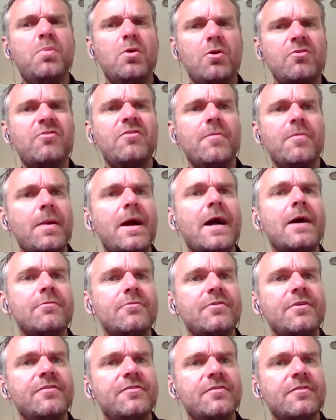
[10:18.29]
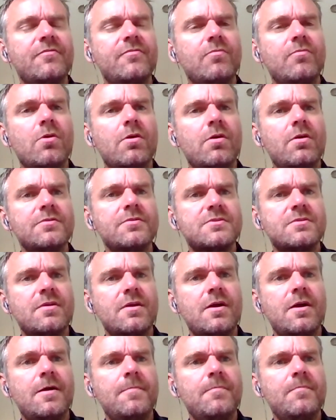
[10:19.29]
push the boundaries of what
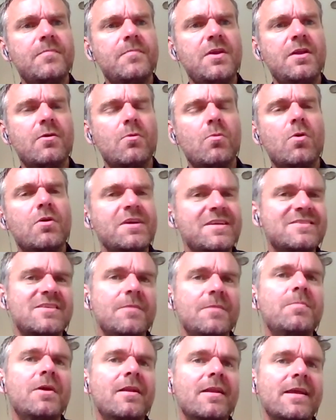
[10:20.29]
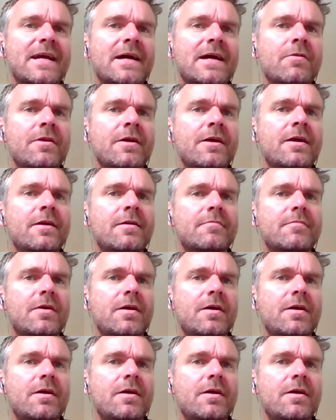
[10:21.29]
um, you know what is typically out there.